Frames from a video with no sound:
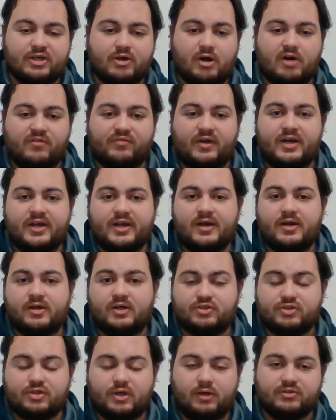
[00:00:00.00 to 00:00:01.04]
Kyle Flanagan
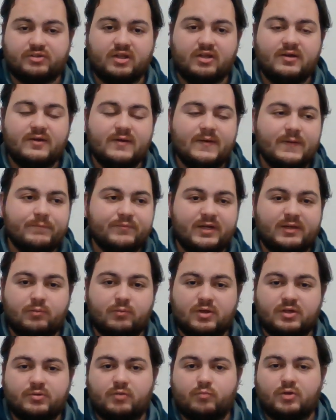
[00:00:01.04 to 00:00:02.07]
got told that he
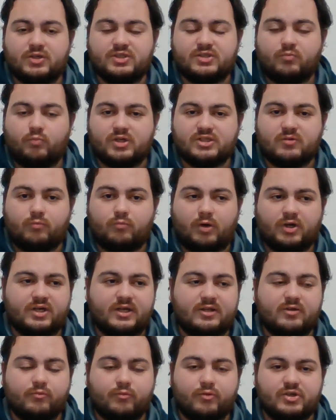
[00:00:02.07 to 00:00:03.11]
wasn't wanted
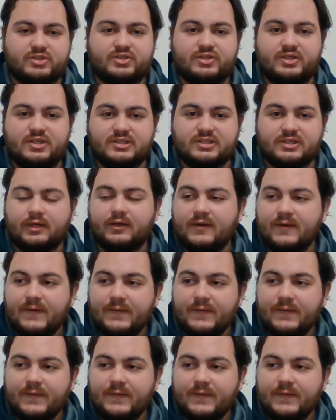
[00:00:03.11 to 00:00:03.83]
at the Roosters, and